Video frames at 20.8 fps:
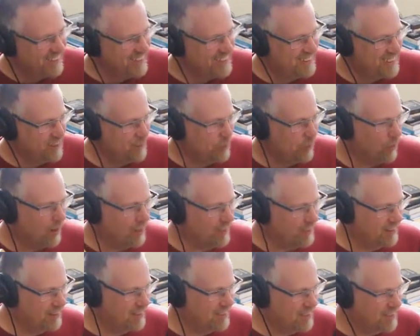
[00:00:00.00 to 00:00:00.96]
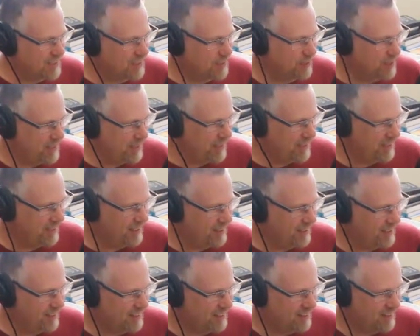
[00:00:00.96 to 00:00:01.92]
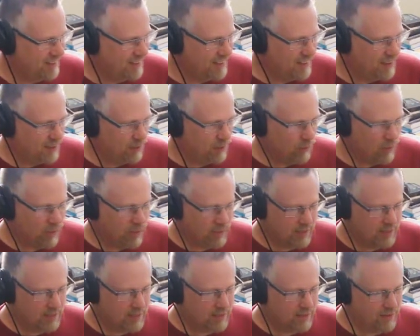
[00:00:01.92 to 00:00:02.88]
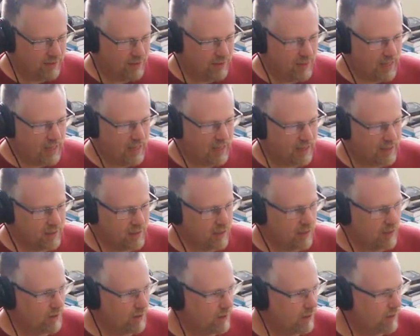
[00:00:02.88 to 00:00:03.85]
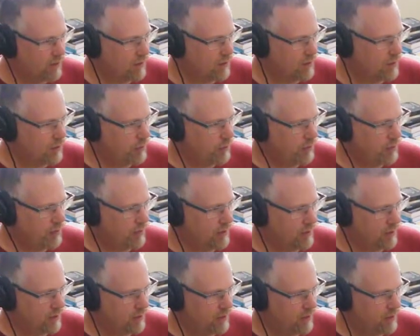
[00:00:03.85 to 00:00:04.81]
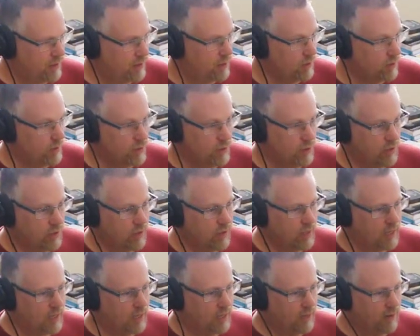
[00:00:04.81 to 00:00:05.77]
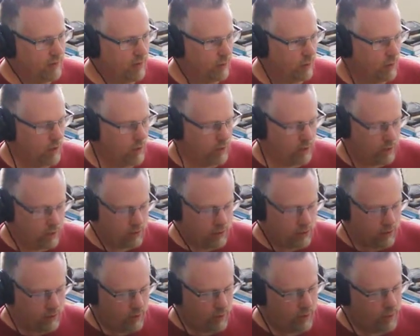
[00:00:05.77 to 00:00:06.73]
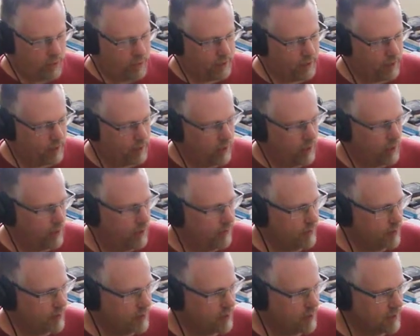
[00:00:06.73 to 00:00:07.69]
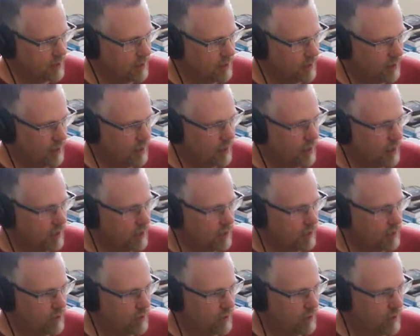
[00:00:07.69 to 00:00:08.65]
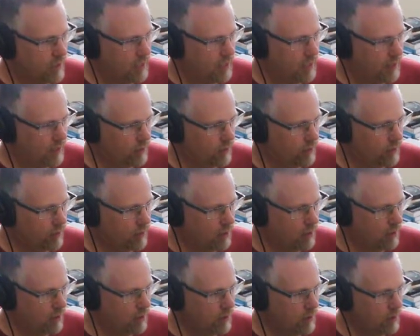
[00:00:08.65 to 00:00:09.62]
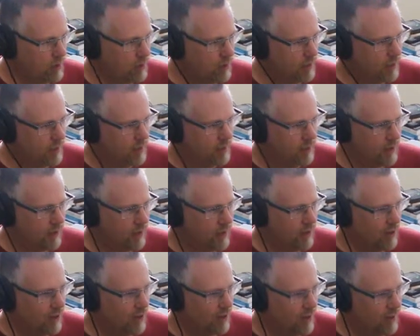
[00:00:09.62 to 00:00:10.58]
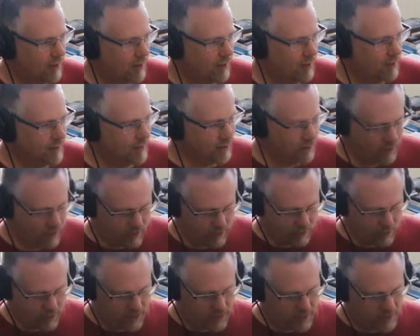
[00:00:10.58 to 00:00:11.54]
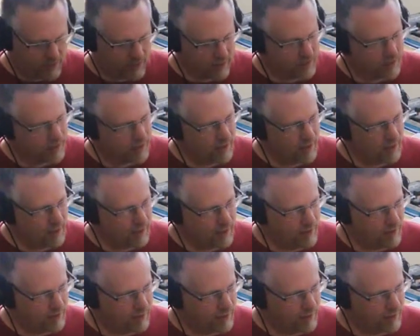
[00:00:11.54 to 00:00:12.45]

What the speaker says: they wanted this to be was the de facto computer that you took everywhere. You had it in the office. You took it out on the road, in the car, so you could be texting on it.